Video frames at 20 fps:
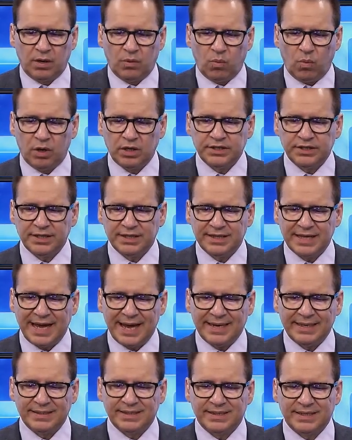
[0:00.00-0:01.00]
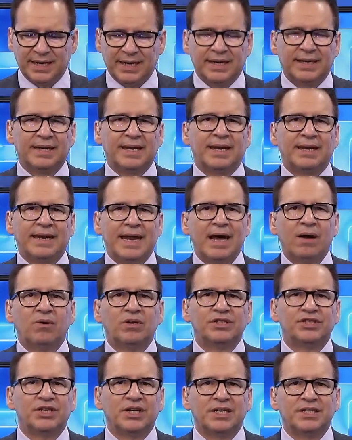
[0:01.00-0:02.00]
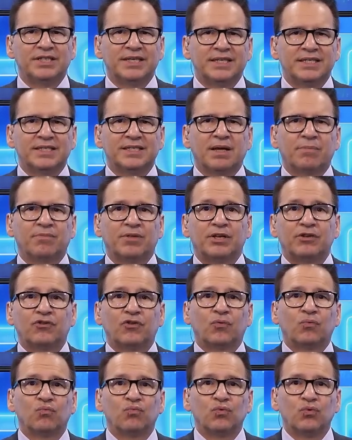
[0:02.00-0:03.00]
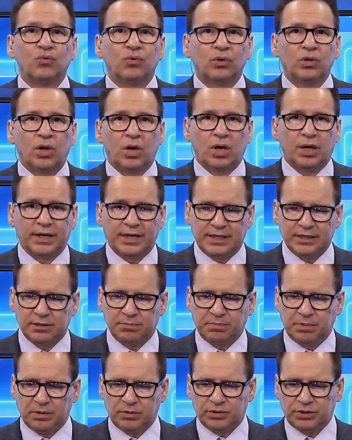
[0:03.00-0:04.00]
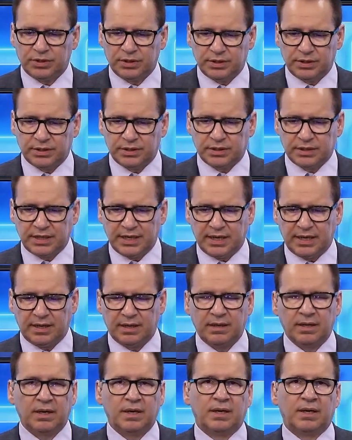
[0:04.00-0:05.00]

Once that is done, now a judge has something to rule on, as opposed to this kind of